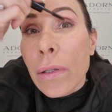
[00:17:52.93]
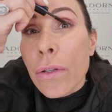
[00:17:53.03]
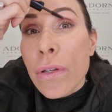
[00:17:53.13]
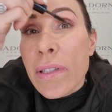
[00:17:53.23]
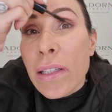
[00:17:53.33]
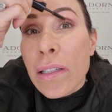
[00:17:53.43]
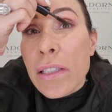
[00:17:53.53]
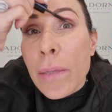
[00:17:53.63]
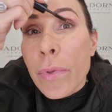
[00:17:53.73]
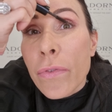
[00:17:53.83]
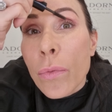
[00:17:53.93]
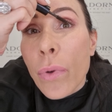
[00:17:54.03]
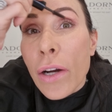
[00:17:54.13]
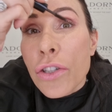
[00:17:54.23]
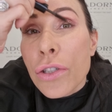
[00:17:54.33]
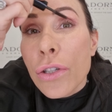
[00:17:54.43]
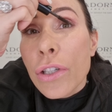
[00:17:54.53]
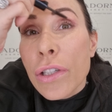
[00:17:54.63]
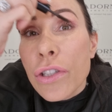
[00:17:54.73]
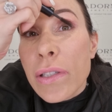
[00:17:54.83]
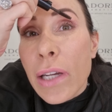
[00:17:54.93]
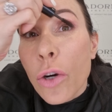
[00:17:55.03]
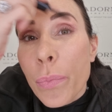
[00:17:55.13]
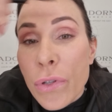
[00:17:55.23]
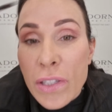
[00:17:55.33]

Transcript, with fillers: Using the tip of your brush too can just help